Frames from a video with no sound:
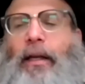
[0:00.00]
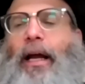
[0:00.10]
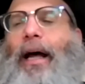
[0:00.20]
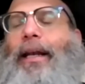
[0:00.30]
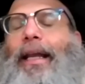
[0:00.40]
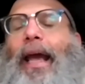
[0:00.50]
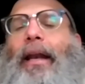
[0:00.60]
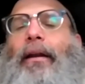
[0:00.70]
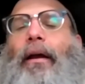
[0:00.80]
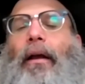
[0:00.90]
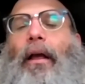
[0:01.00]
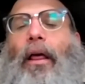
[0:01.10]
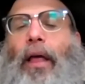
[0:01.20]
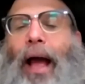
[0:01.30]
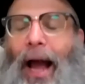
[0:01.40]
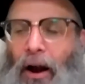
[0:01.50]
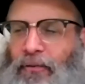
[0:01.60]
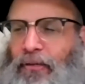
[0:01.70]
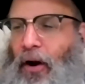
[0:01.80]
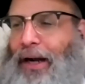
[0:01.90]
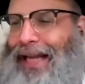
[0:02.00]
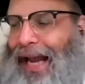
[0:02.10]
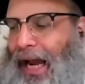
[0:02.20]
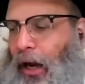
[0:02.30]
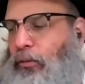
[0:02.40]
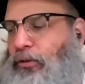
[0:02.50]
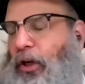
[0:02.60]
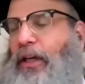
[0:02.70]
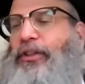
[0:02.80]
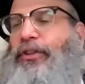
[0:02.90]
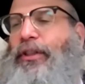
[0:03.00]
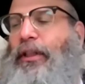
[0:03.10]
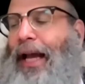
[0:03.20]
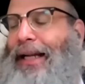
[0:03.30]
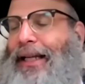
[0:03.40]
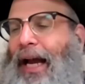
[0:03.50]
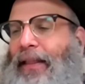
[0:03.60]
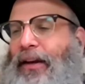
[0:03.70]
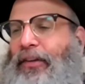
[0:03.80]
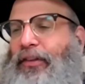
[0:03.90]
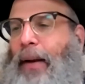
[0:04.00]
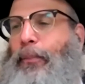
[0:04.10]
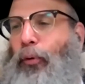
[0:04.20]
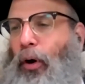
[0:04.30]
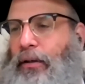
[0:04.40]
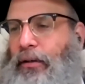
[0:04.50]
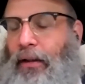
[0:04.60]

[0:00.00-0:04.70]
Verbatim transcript: And again, how far down does that godliness get brought?